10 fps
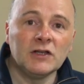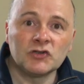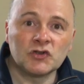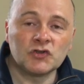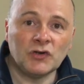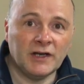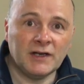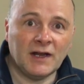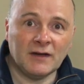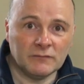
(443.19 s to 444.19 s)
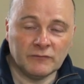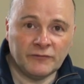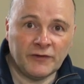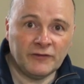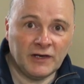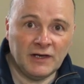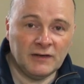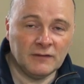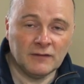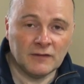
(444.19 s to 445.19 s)
just try and get
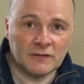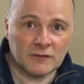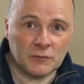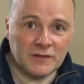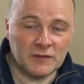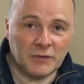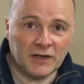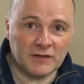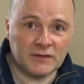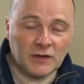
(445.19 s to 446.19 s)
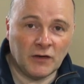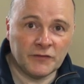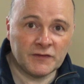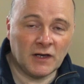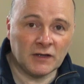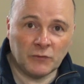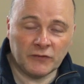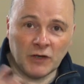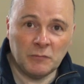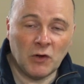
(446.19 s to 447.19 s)
15 to 20 minutes of sun with
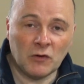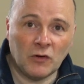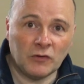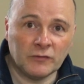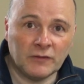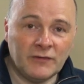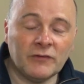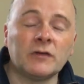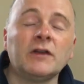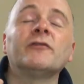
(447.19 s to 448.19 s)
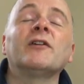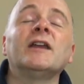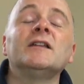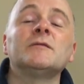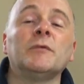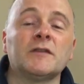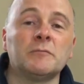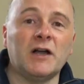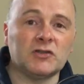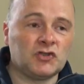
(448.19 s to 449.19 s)
no block on, even on your face, but as
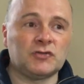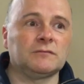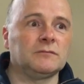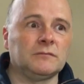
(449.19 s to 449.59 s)
much,